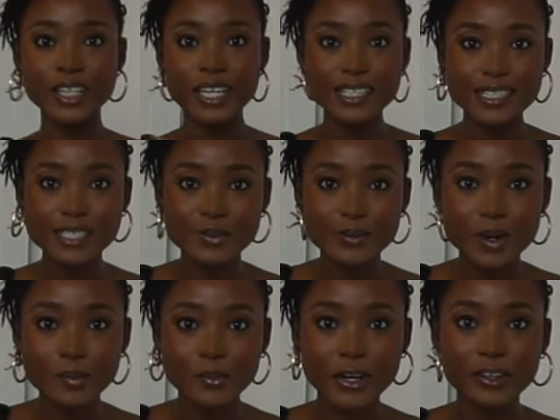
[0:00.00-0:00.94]
guys, this is
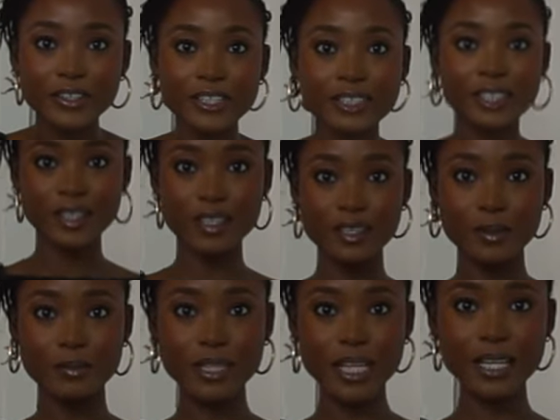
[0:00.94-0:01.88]
what I'm wearing. The
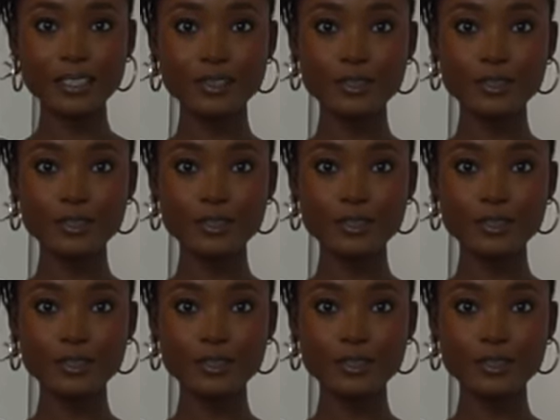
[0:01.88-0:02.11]
black